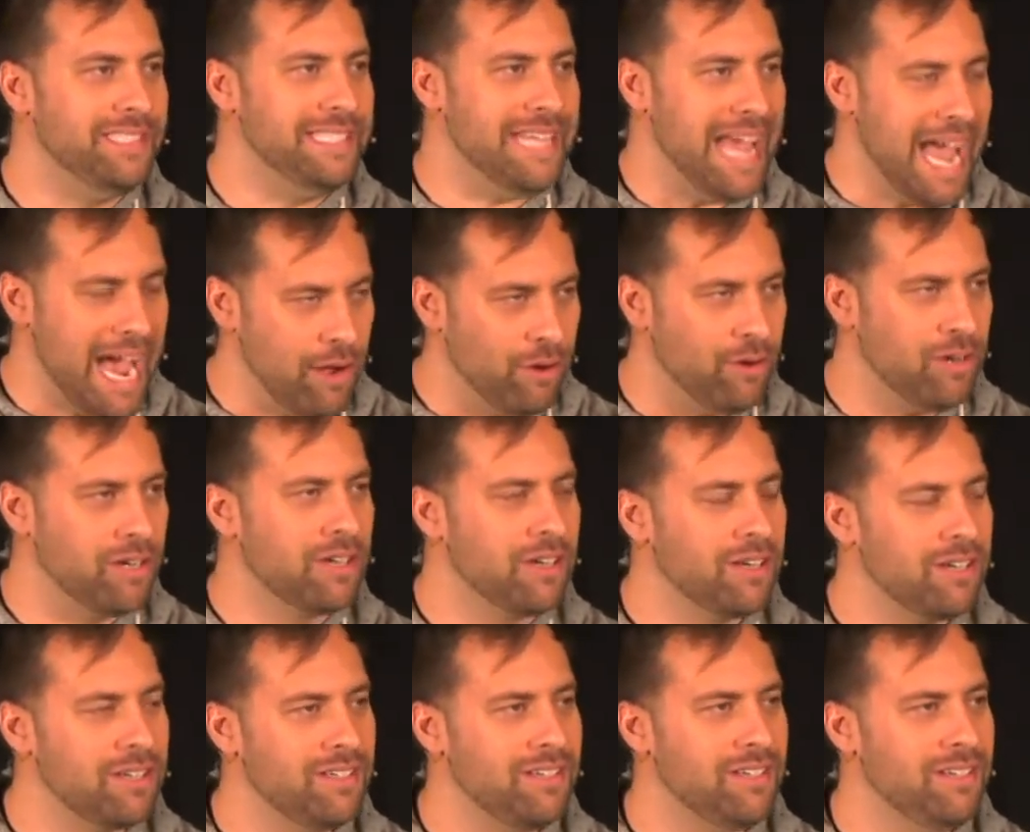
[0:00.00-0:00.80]

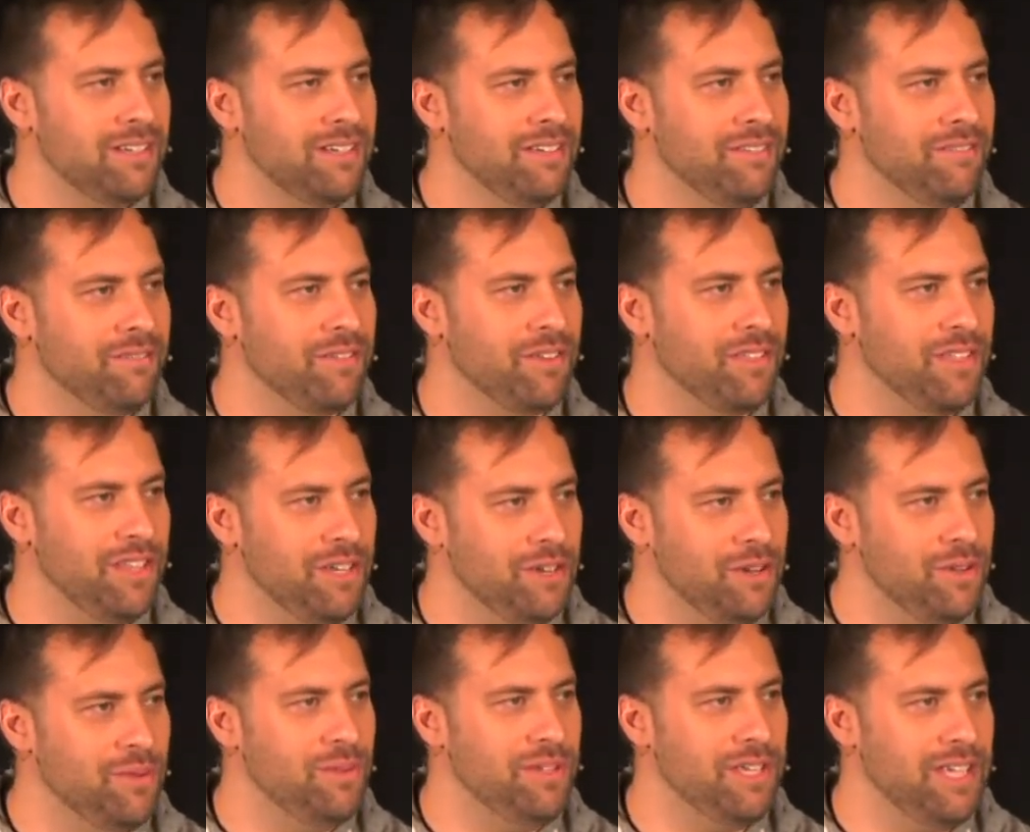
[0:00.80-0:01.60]
downer for the
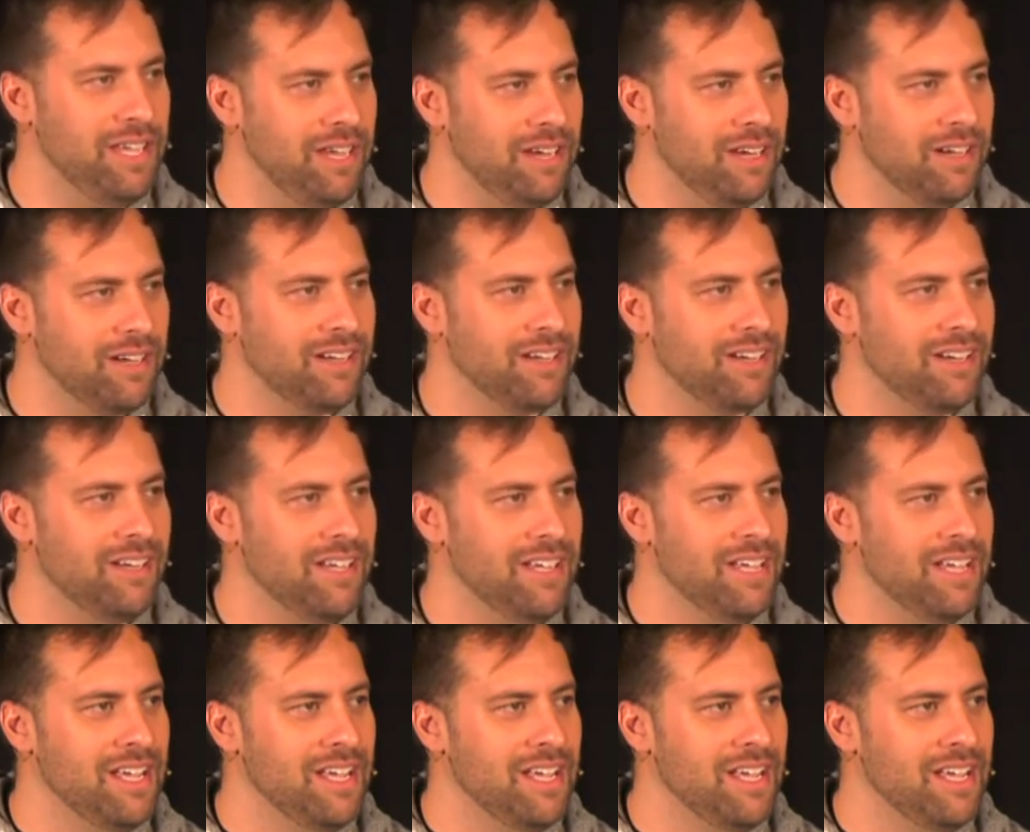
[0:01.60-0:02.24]
new year.